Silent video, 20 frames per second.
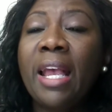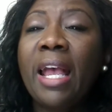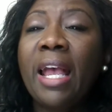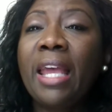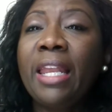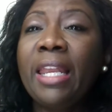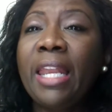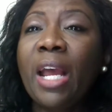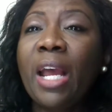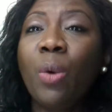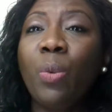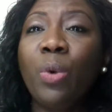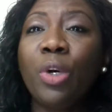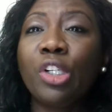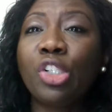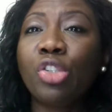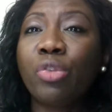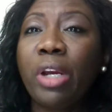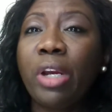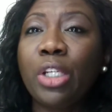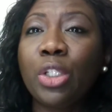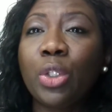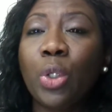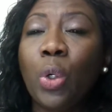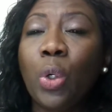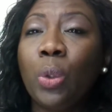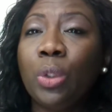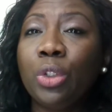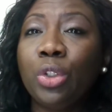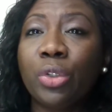And now we're trying to
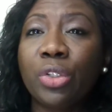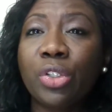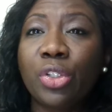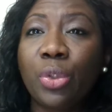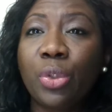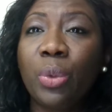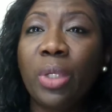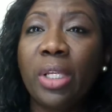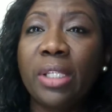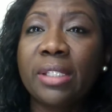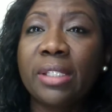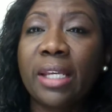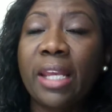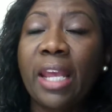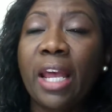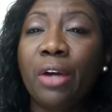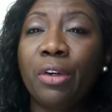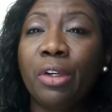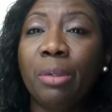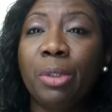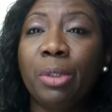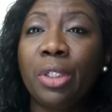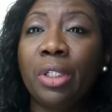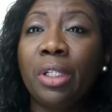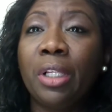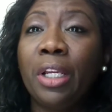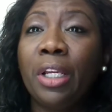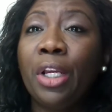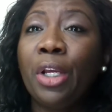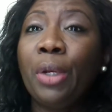hold your students accountable,